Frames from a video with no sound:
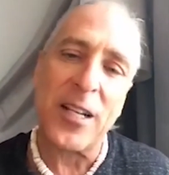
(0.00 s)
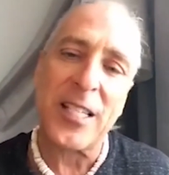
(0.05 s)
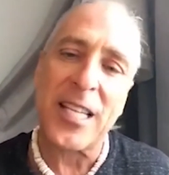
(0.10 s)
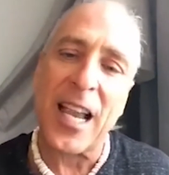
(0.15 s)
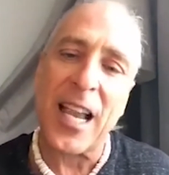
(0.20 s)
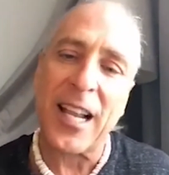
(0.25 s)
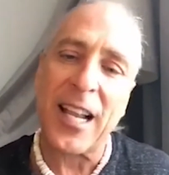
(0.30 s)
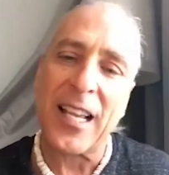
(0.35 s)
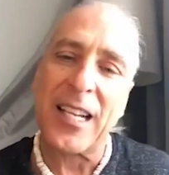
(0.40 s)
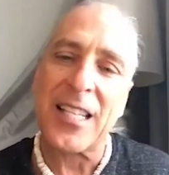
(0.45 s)

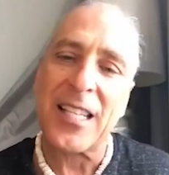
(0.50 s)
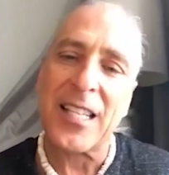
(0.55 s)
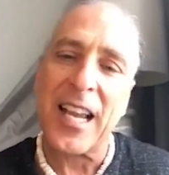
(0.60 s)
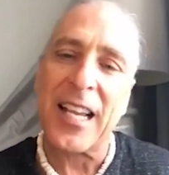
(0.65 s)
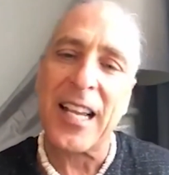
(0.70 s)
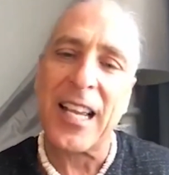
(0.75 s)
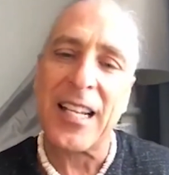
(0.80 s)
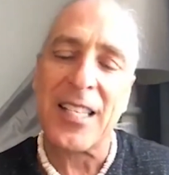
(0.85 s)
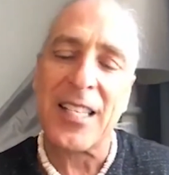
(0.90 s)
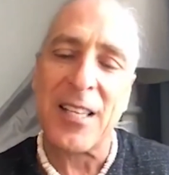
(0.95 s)
second as I
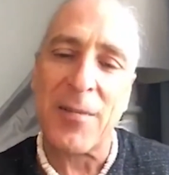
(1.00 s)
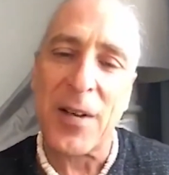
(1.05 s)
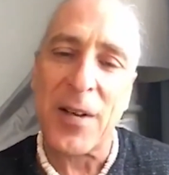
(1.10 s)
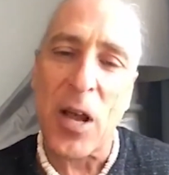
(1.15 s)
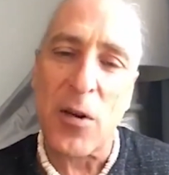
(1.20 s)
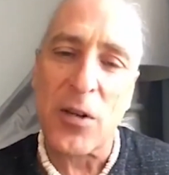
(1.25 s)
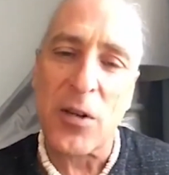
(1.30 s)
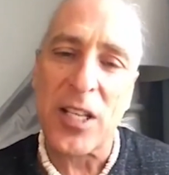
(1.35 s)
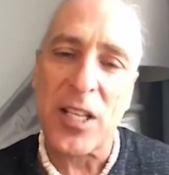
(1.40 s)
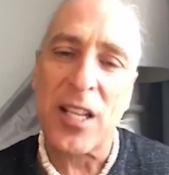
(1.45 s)
get some
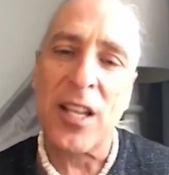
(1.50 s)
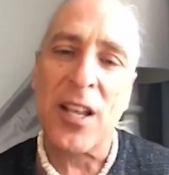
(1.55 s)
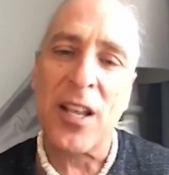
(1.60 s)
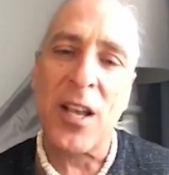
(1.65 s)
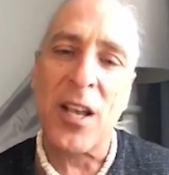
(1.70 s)
notes